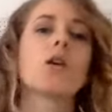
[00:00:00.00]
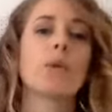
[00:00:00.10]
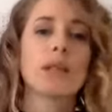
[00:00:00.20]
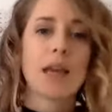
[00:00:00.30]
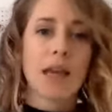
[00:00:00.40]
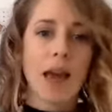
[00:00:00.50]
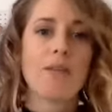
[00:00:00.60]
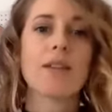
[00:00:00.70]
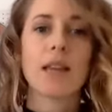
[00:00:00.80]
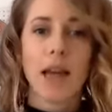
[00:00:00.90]
we take
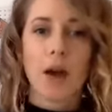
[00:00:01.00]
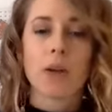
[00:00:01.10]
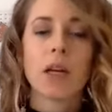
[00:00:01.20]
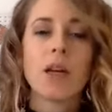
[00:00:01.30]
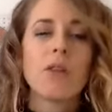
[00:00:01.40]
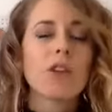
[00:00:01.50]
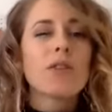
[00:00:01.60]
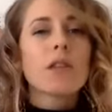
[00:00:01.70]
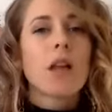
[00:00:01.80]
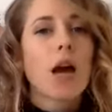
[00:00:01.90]
everything out. If you
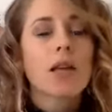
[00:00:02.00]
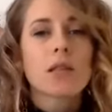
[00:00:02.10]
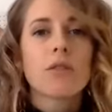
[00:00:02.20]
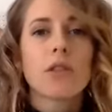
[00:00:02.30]
have a lot of stuff in